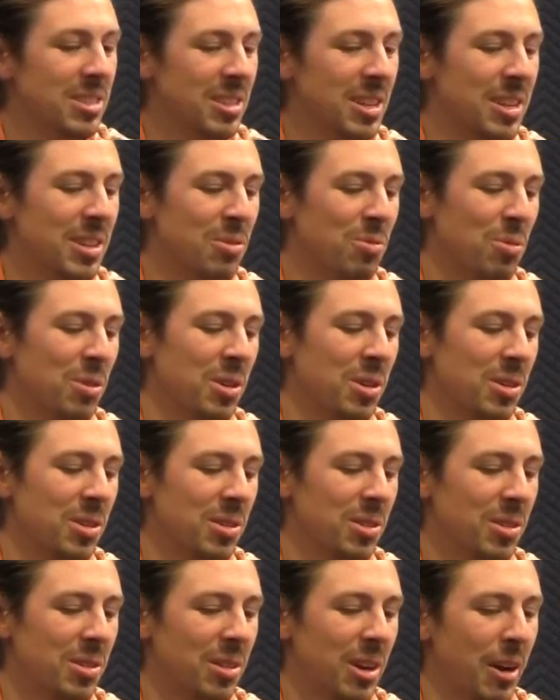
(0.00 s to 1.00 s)
like
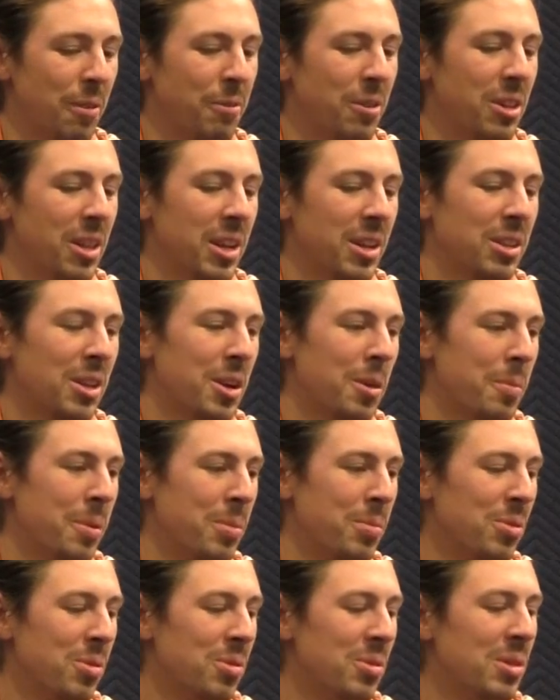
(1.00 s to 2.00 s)
where I feel like a lot of
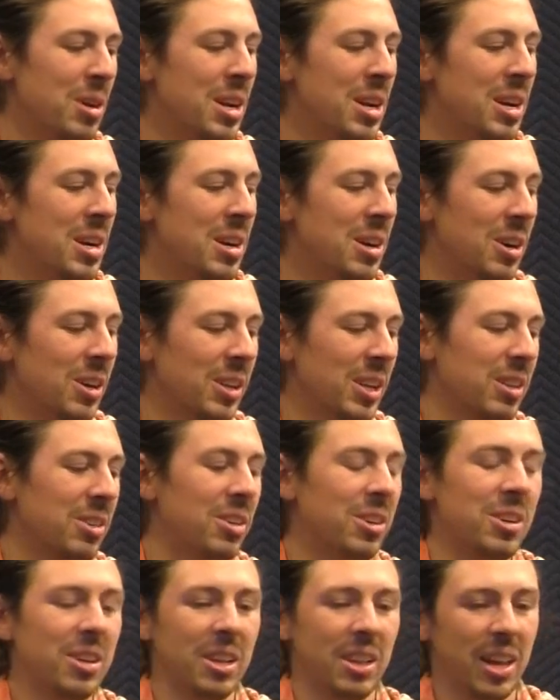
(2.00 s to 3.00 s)
people are like,
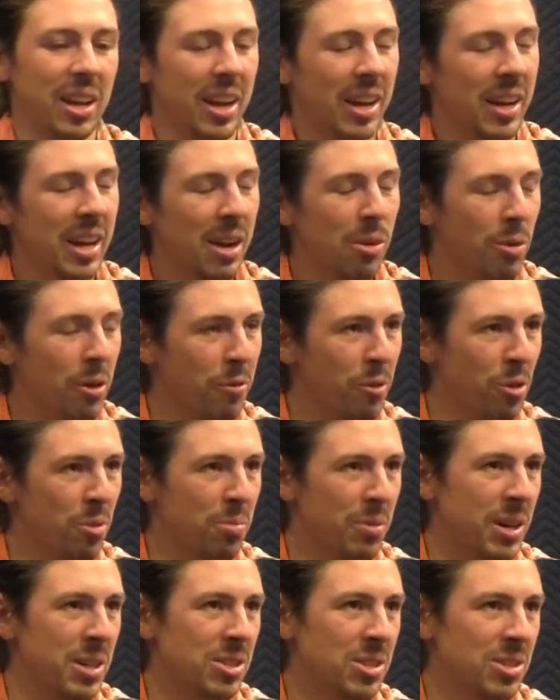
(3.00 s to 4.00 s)
oh, like I can't wait for the
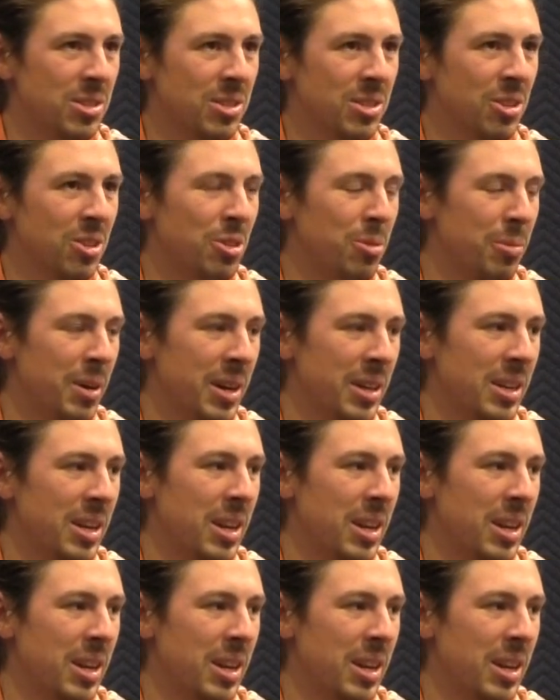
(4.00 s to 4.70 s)
prices to go back